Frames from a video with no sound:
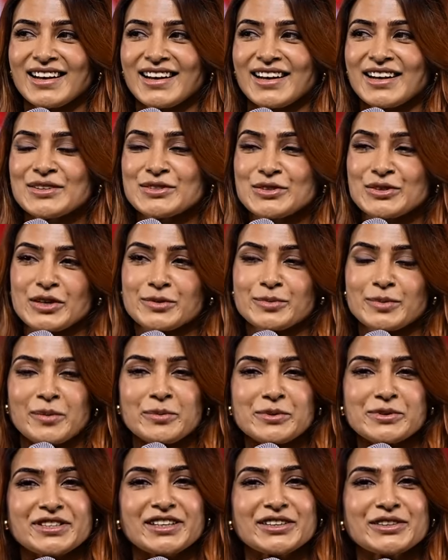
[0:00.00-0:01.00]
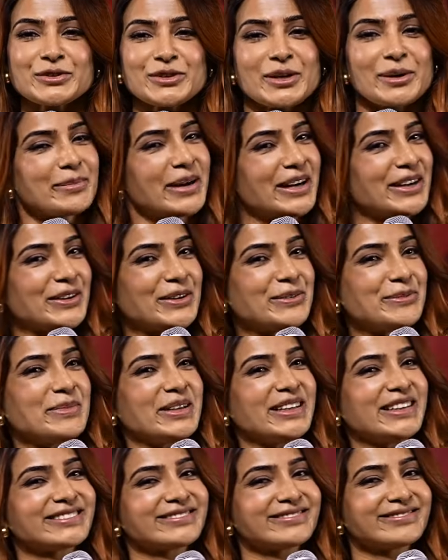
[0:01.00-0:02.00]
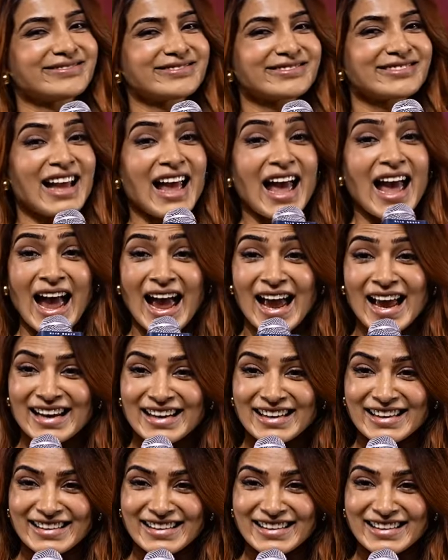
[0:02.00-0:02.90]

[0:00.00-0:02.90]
Suresh Babu sir took a bet on me. And